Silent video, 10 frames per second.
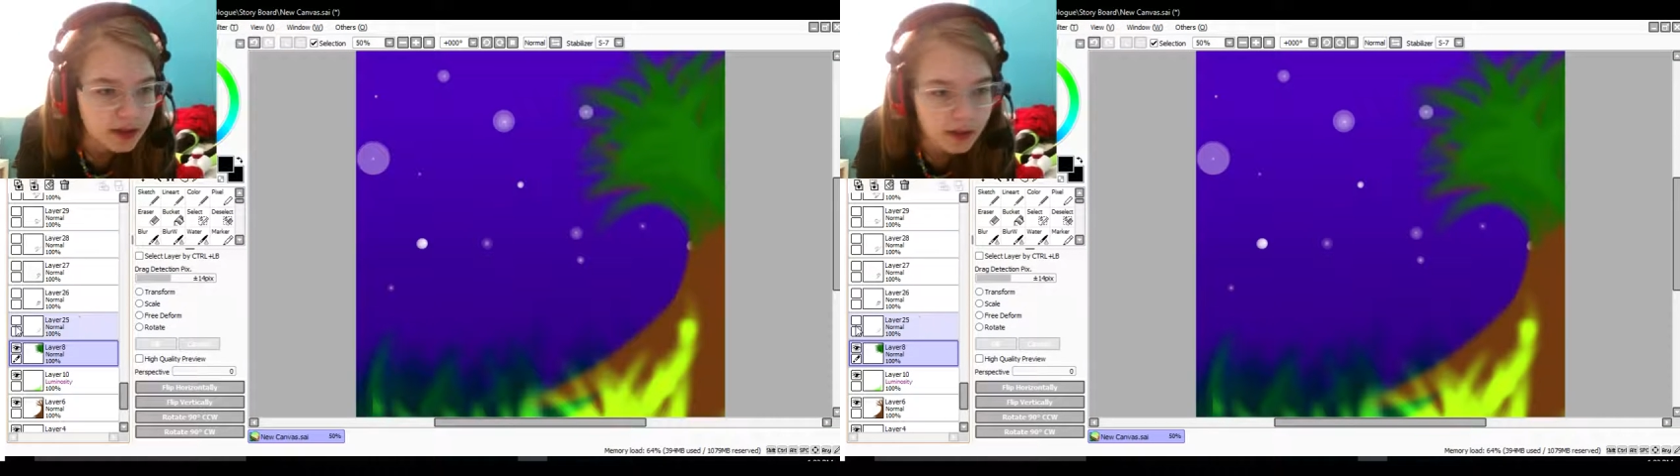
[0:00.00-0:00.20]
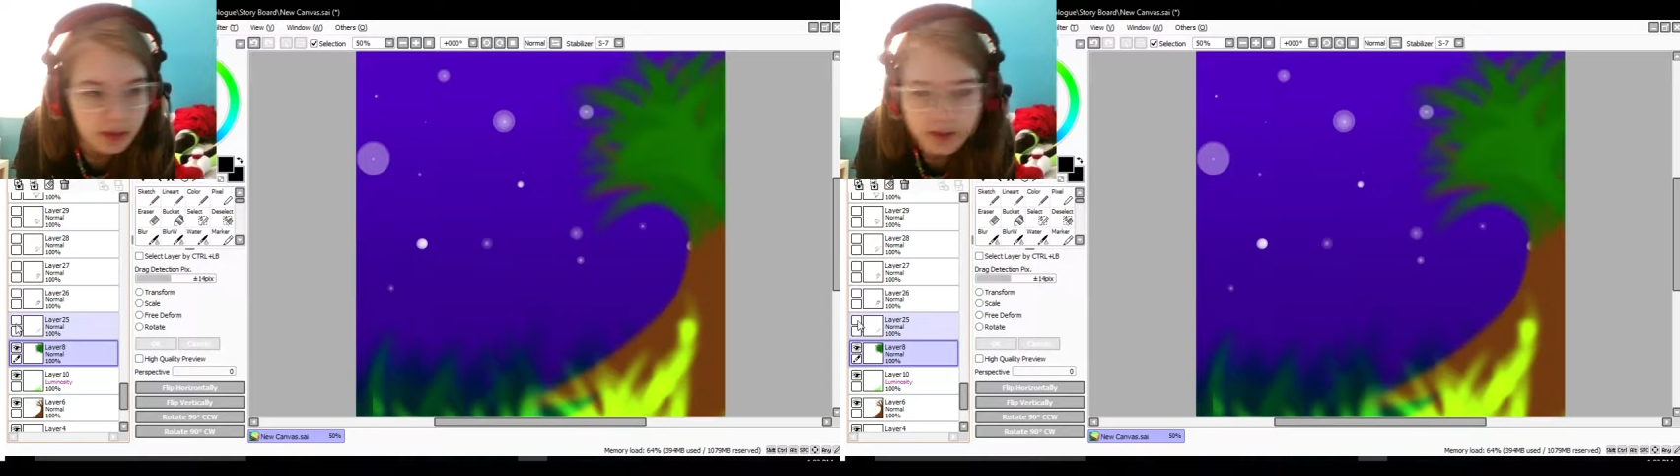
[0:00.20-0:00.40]

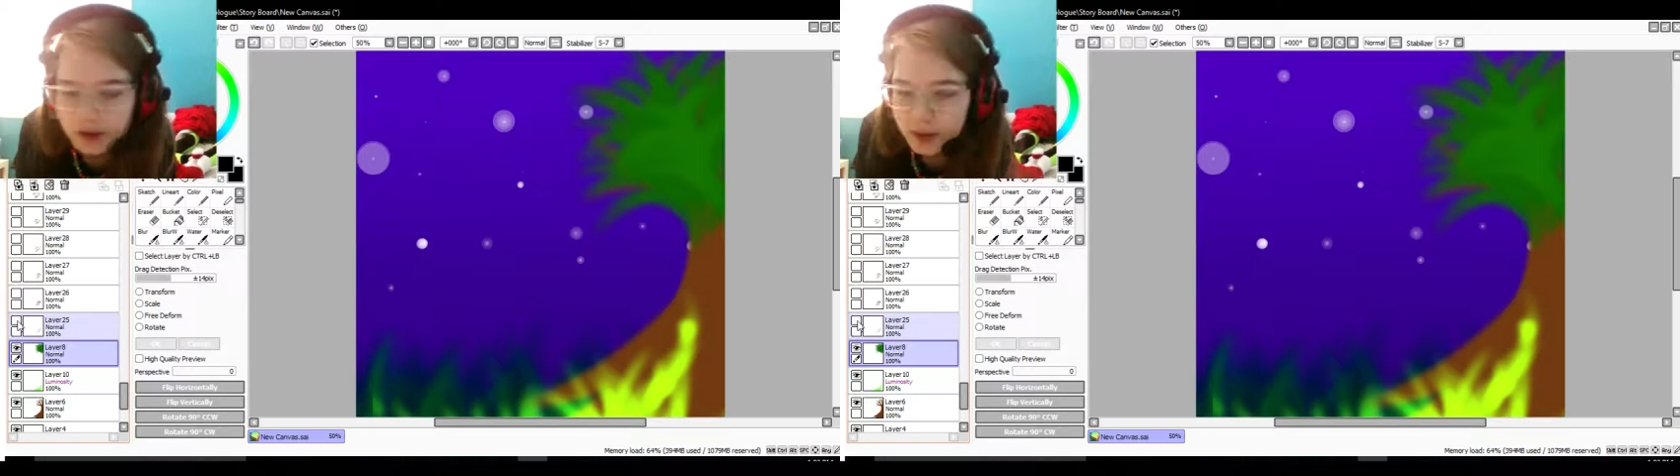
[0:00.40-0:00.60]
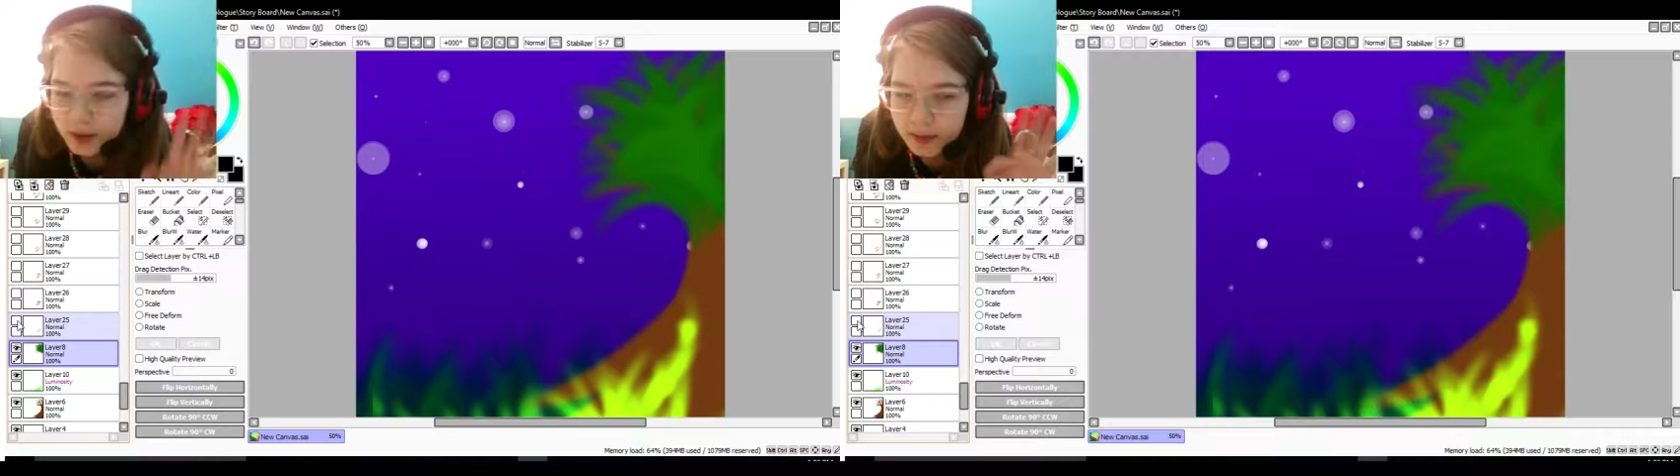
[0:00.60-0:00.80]
Sorry about
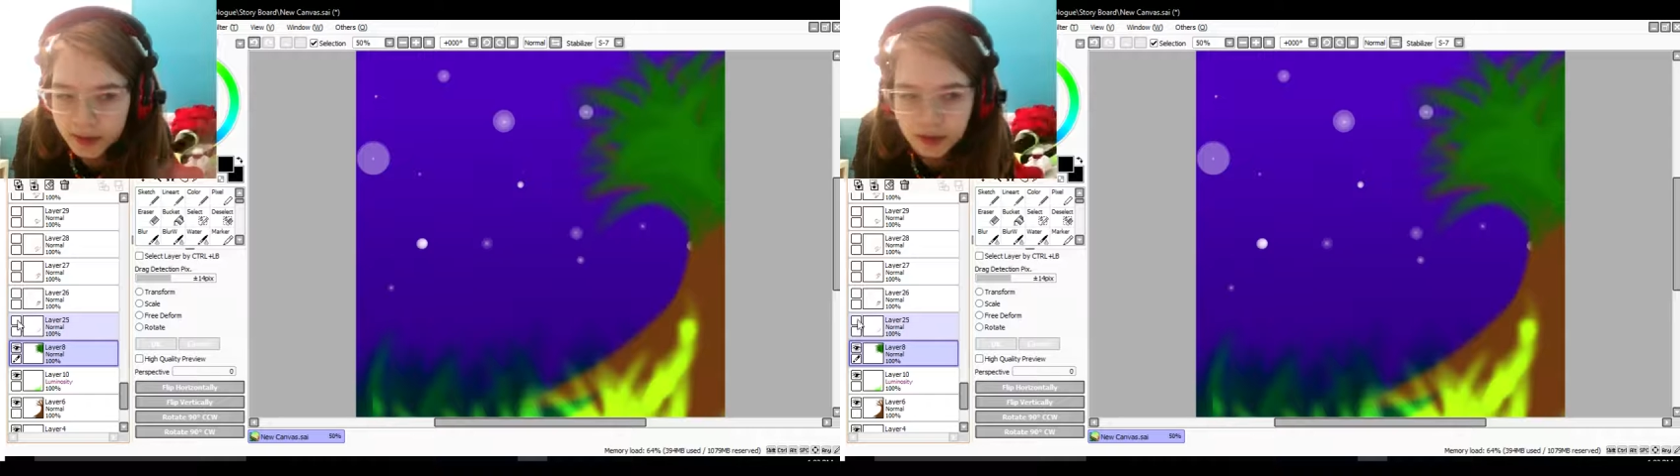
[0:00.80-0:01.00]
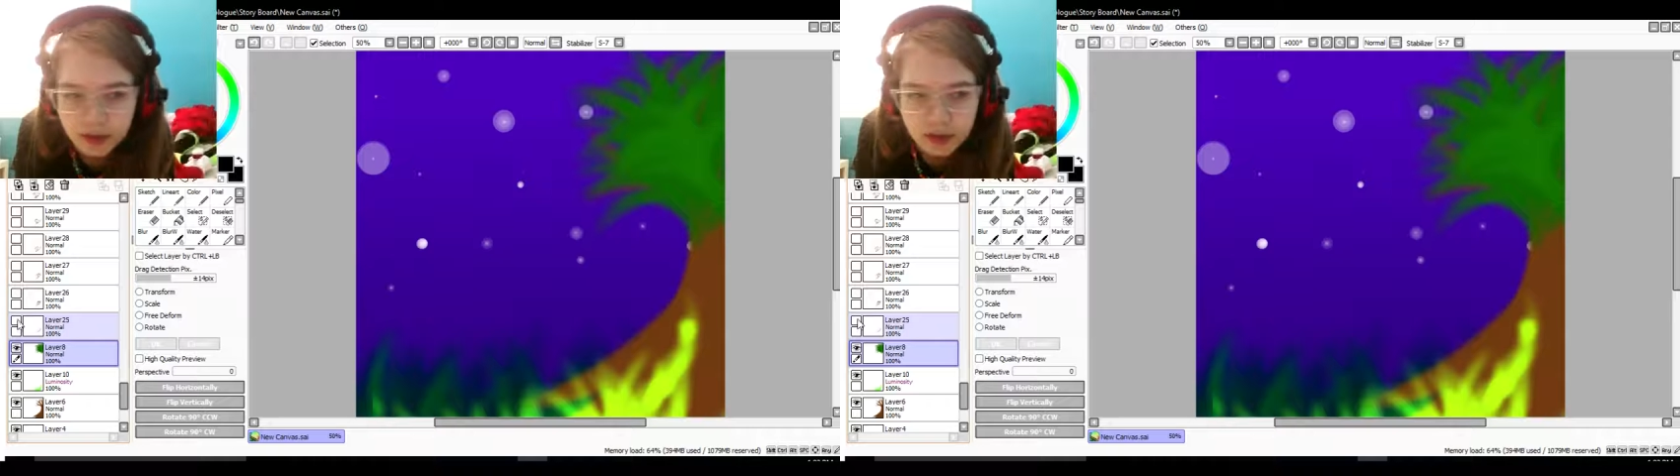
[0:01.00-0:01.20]
the background
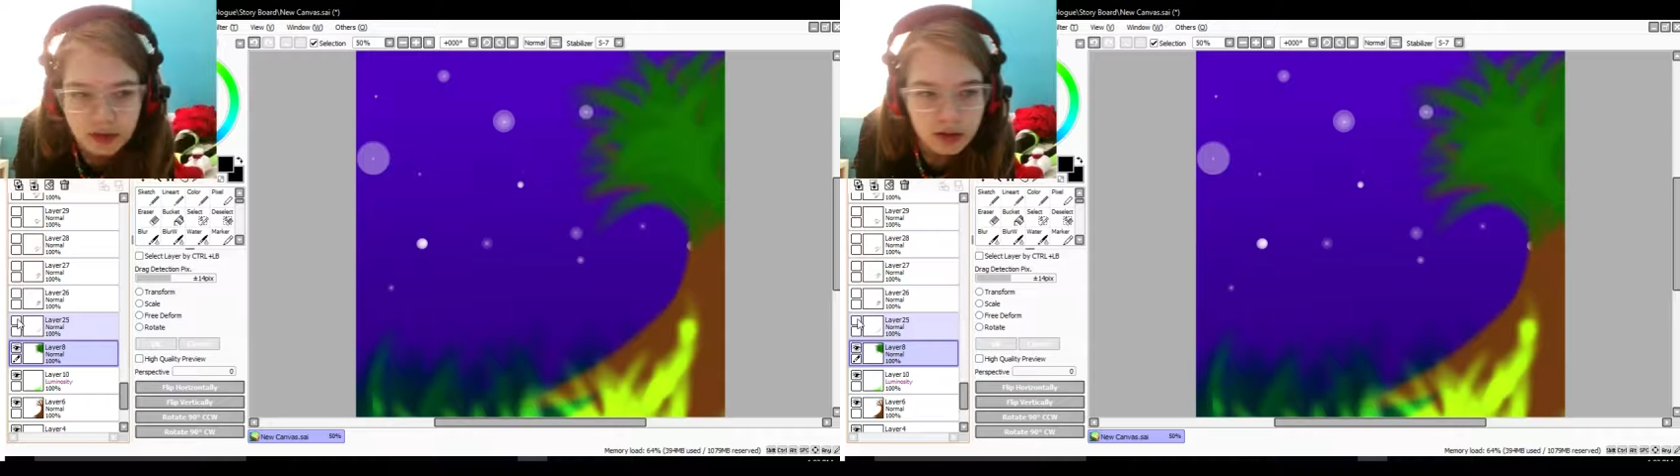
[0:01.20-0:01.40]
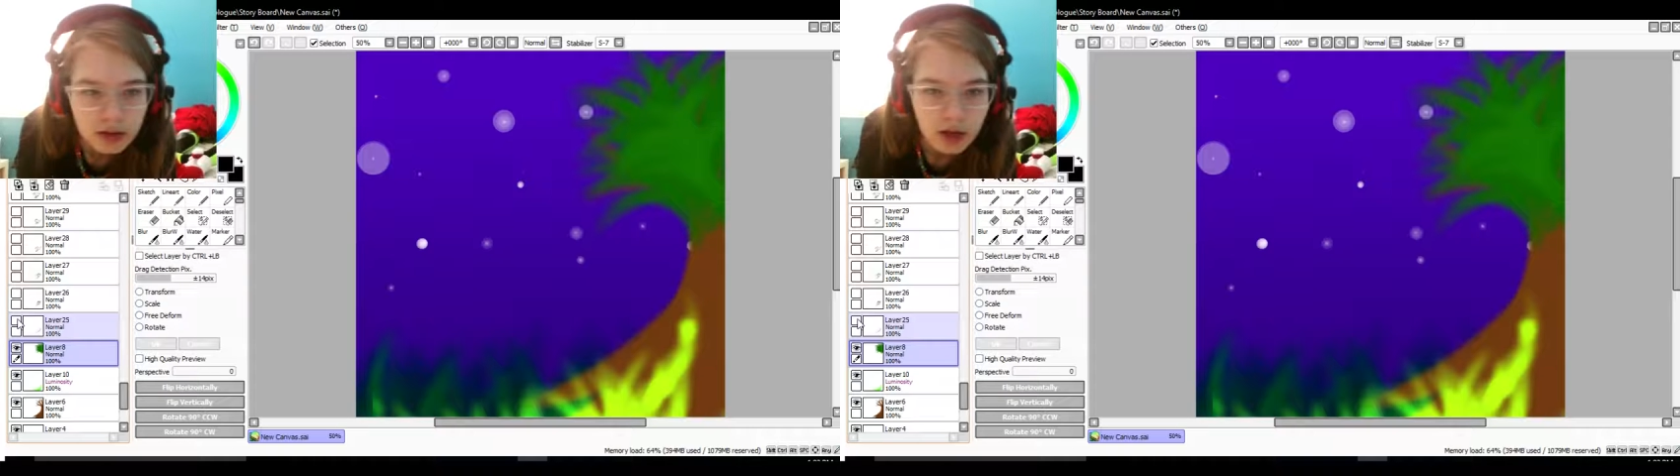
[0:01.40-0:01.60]
noise.
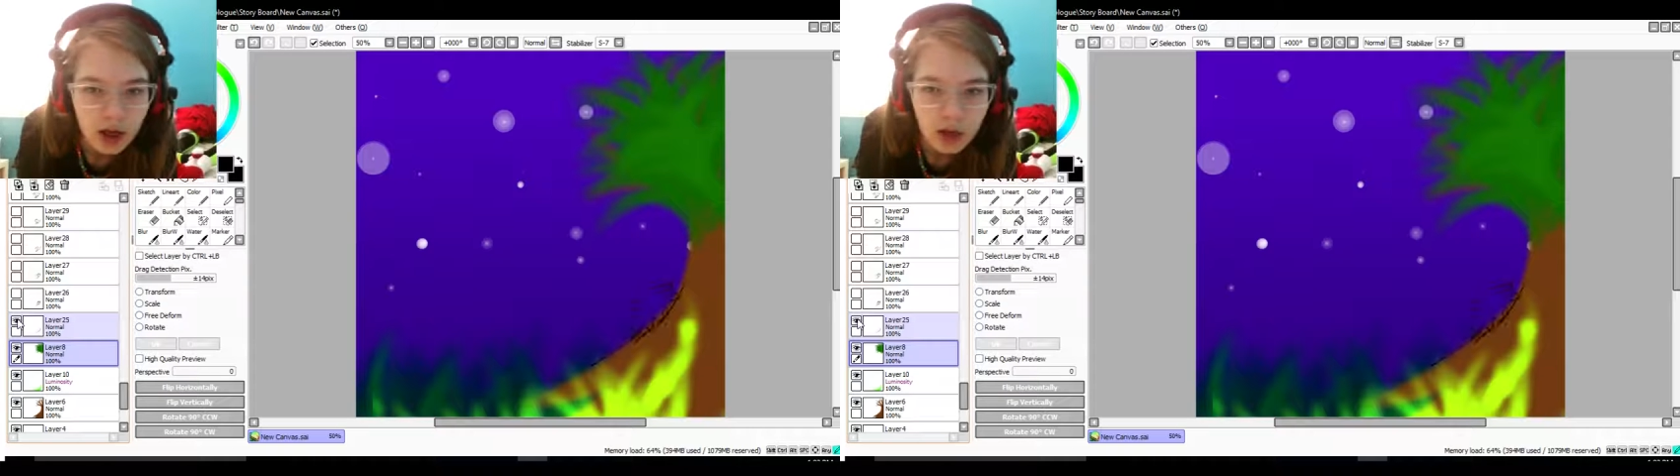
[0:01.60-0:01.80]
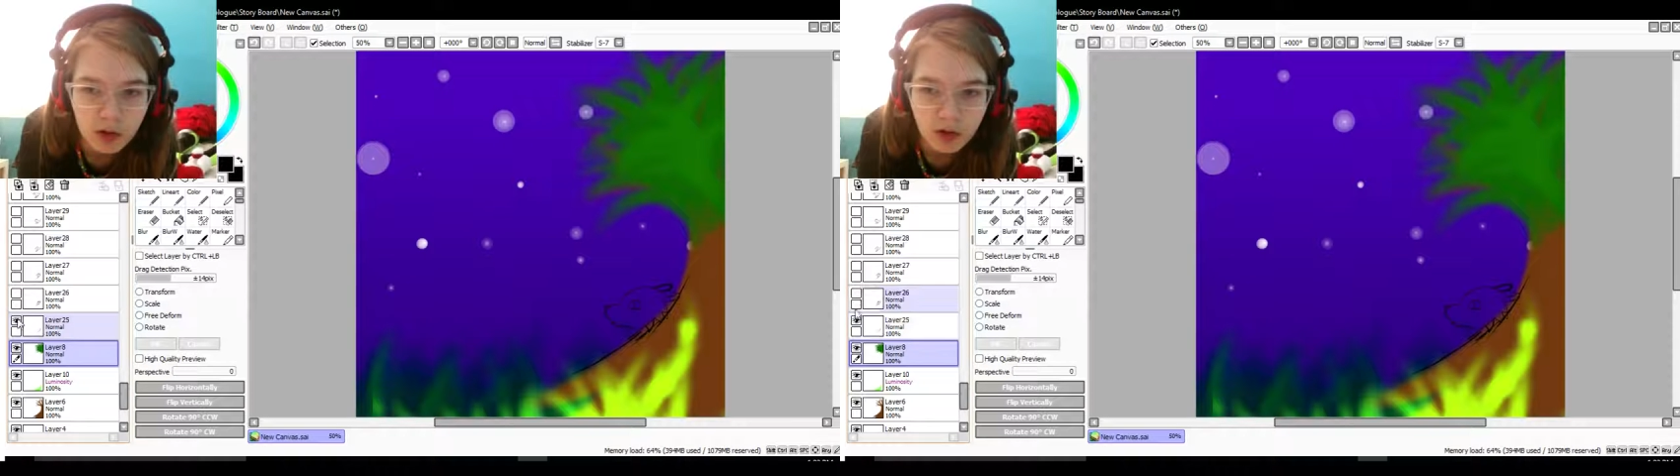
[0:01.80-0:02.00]
a
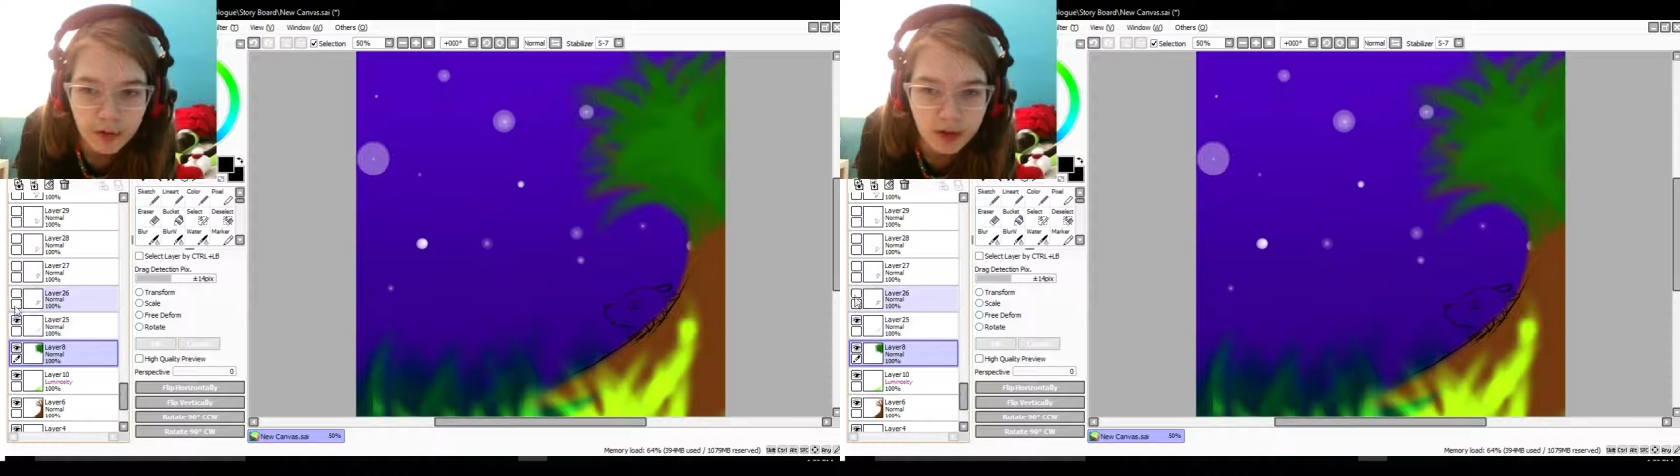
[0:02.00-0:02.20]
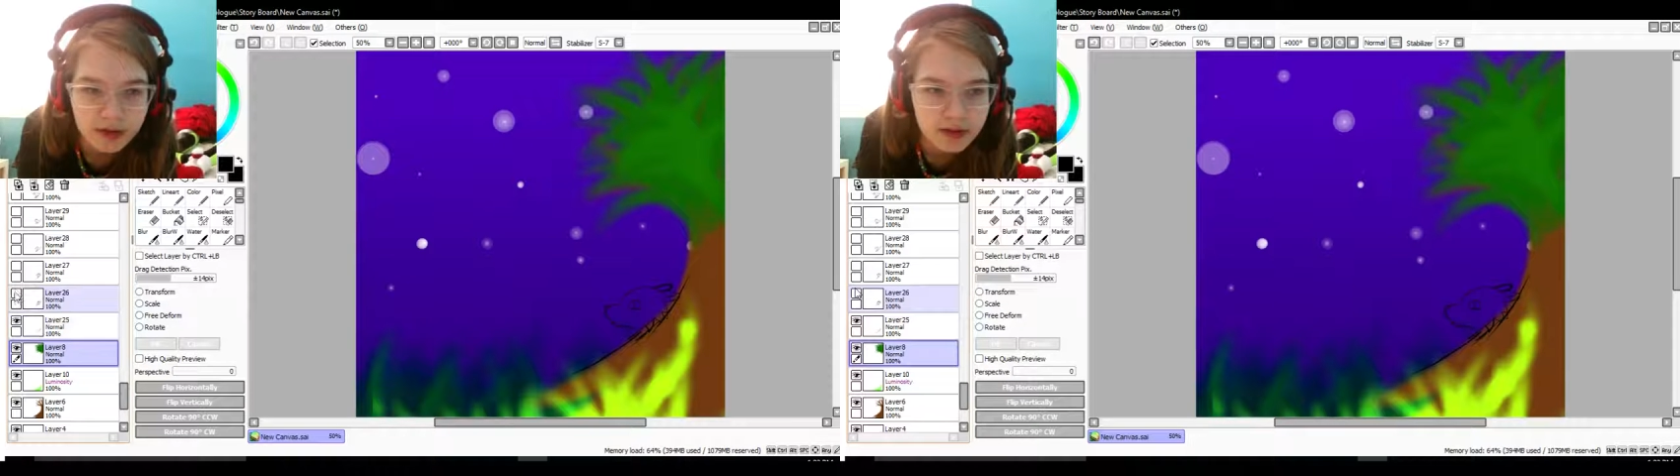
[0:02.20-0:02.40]
wolf begins
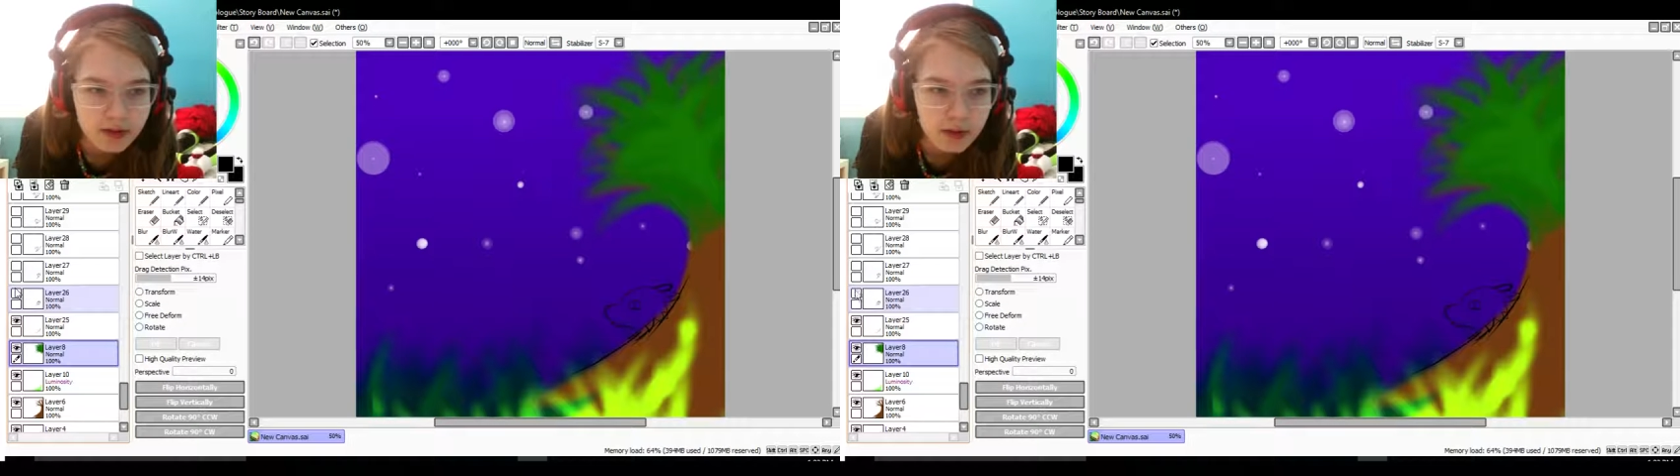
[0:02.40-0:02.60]
to come up.